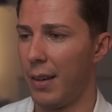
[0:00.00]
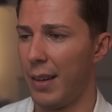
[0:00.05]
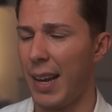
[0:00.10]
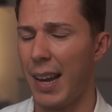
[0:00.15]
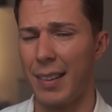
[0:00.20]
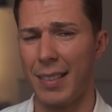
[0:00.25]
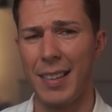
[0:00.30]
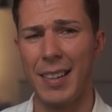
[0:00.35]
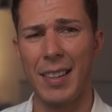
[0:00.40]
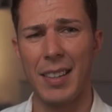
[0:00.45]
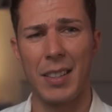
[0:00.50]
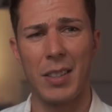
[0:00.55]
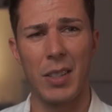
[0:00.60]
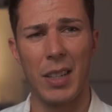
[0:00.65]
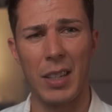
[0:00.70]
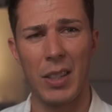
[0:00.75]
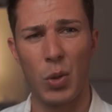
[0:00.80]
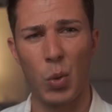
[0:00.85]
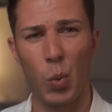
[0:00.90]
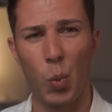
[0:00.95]
Yeah, I think
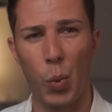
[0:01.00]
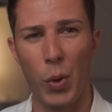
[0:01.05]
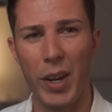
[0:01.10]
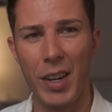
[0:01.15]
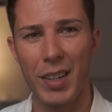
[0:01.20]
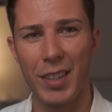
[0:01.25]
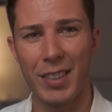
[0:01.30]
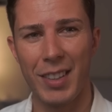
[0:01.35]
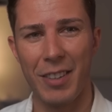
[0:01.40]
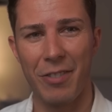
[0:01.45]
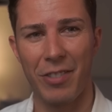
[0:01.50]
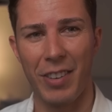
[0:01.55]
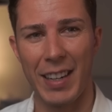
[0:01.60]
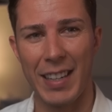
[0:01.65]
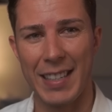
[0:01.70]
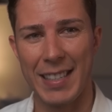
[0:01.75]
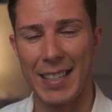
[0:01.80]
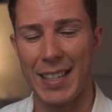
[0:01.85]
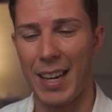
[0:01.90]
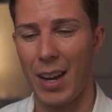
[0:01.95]
it's weird if I
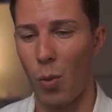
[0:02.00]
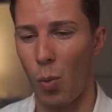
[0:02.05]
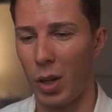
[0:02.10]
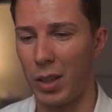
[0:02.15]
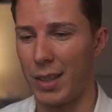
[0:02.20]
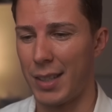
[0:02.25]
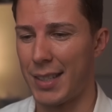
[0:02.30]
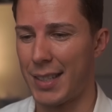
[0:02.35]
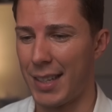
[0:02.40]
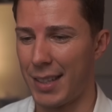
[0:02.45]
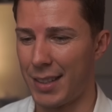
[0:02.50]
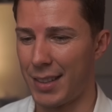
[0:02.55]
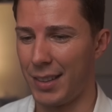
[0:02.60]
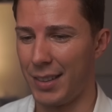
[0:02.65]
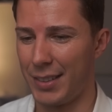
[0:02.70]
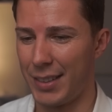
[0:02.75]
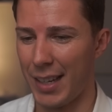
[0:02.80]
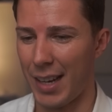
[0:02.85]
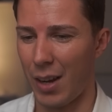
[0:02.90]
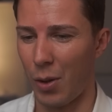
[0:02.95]
say I want to
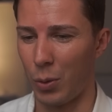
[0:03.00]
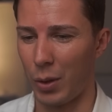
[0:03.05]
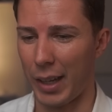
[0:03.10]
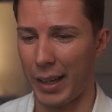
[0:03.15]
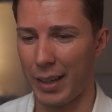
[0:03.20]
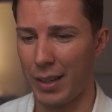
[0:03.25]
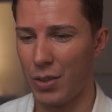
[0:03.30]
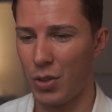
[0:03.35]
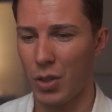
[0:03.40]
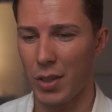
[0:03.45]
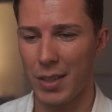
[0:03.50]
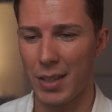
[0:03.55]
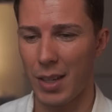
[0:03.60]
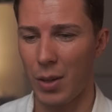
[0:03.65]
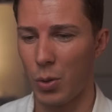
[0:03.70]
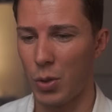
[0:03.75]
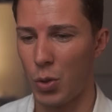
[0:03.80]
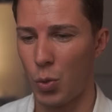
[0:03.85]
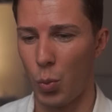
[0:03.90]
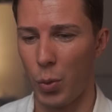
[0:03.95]
settle down. Like, it just
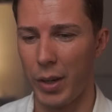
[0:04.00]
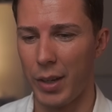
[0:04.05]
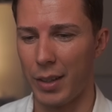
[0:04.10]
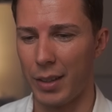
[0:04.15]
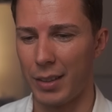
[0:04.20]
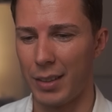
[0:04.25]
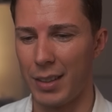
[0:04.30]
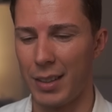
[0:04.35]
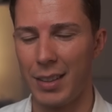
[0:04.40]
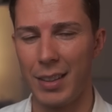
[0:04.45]
sounds weird.